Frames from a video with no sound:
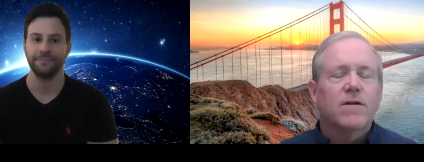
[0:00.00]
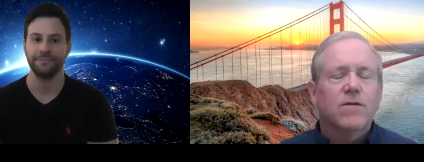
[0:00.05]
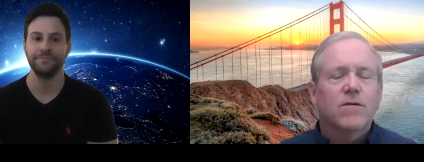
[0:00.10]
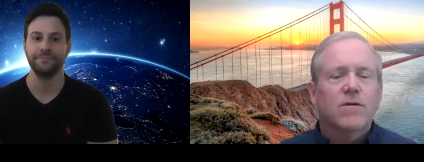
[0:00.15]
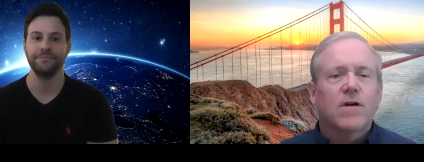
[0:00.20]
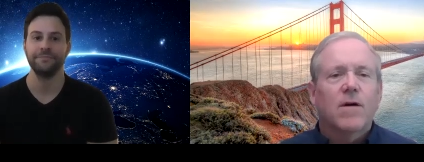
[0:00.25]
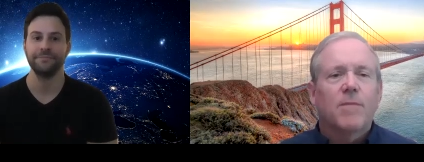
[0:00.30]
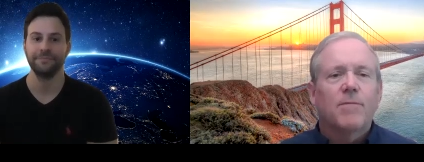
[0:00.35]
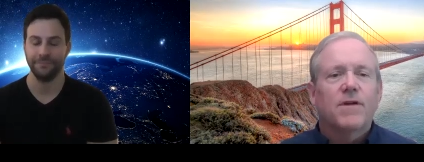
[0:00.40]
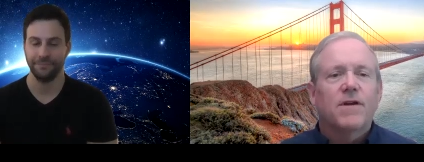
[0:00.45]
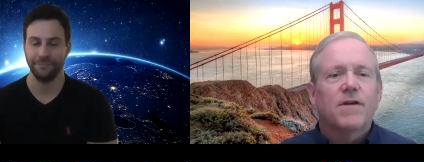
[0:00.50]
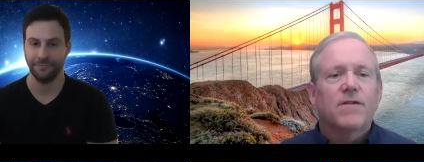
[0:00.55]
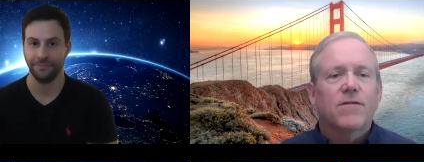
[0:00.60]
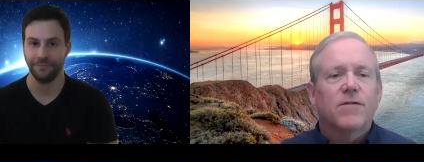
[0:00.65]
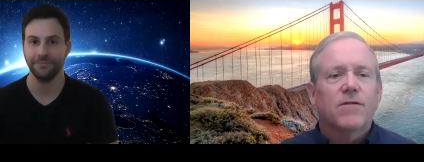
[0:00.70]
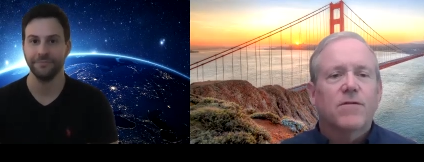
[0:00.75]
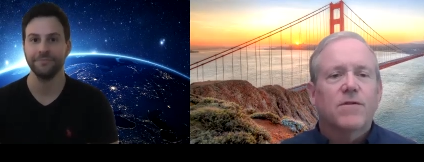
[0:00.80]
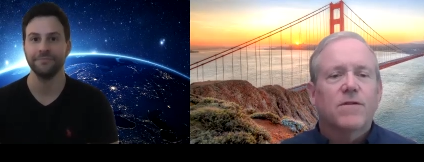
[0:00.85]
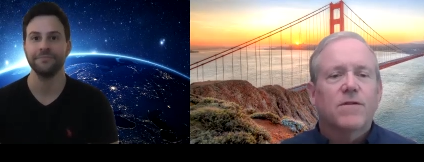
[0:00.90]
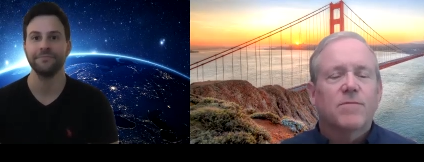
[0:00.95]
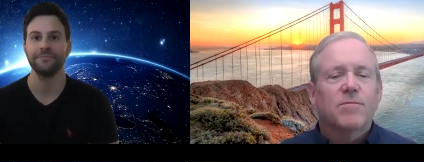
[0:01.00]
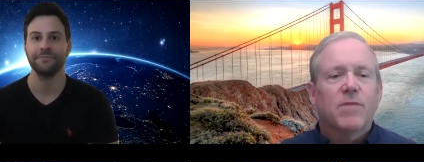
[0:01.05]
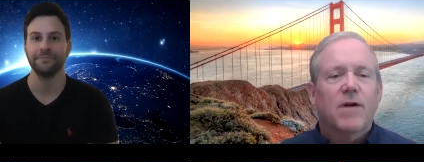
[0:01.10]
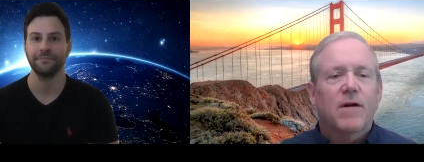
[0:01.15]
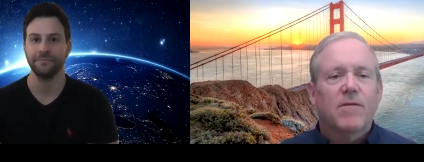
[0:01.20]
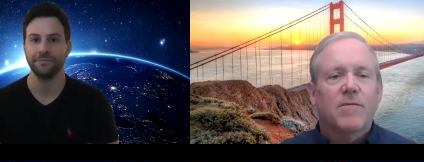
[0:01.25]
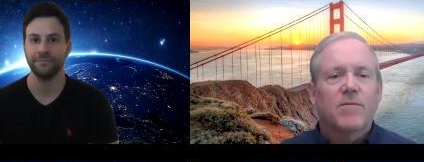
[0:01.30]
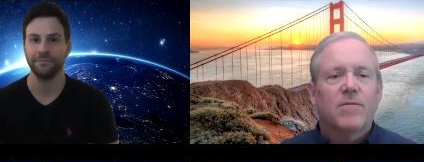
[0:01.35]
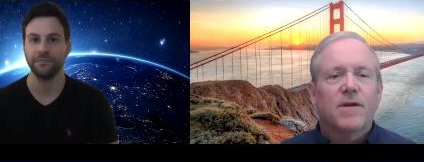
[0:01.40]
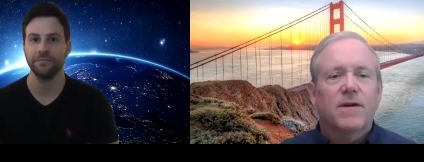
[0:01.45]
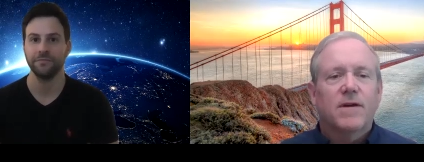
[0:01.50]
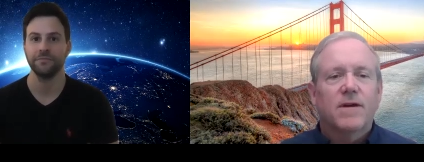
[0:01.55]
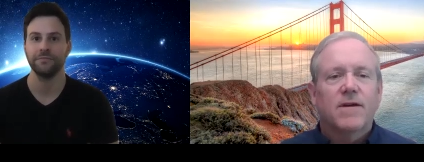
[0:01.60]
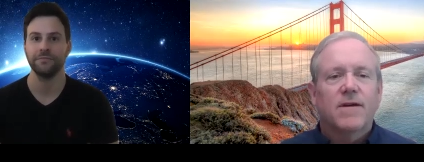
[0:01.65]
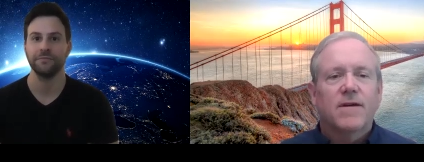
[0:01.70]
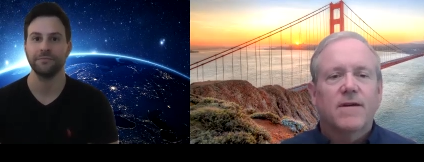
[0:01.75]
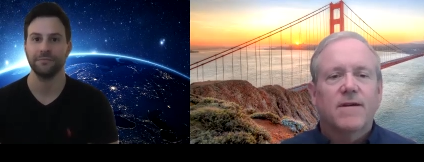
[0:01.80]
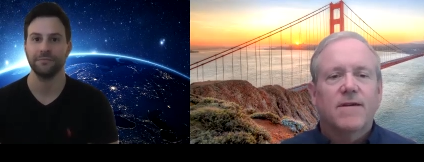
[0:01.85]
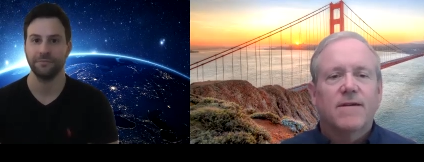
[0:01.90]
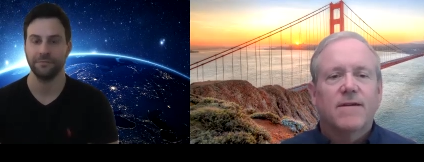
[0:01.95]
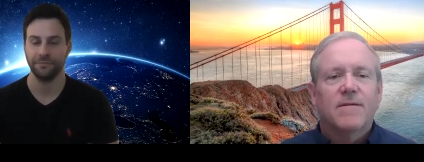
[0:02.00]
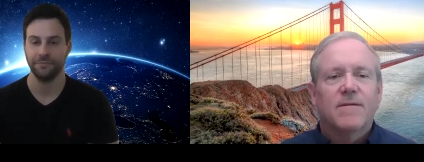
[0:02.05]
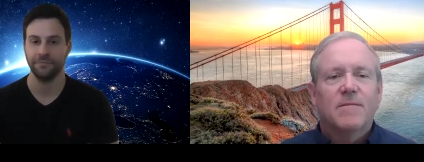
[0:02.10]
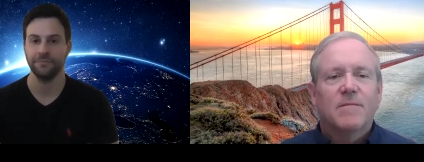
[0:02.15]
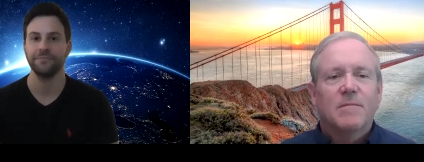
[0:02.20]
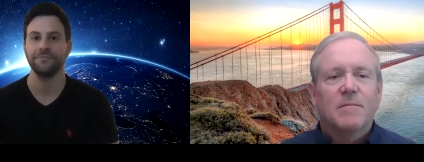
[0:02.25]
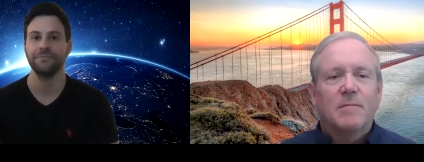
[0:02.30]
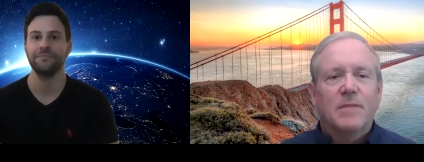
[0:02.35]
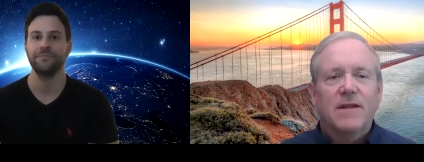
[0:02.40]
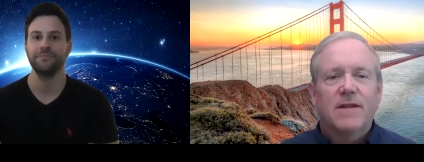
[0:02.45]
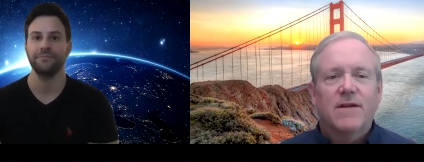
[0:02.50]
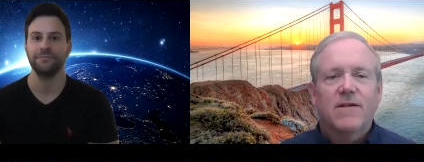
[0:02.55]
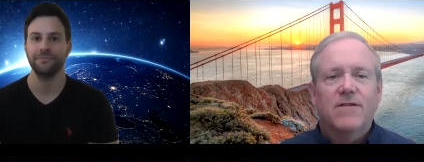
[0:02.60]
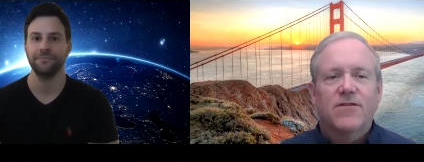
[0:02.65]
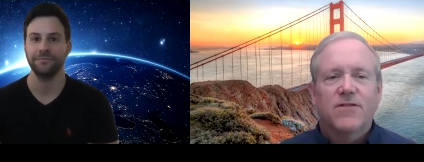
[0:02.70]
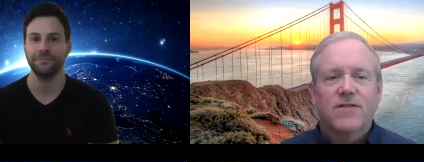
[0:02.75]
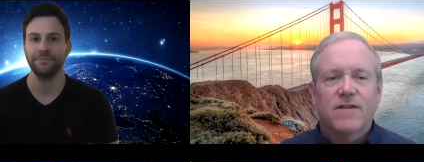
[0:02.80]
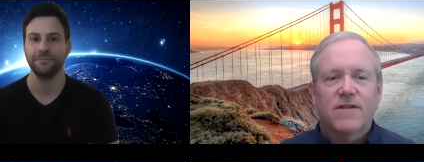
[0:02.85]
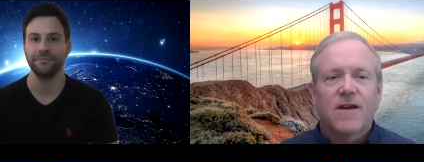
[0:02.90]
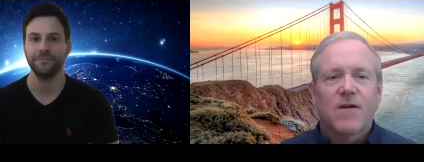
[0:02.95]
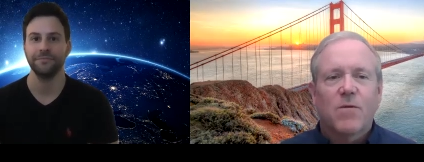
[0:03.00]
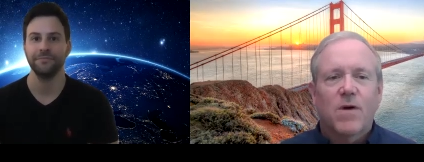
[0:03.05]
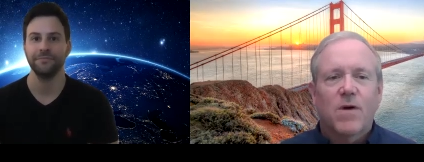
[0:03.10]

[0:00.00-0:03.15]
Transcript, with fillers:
Speaker 1: new company, so it's probably been there since day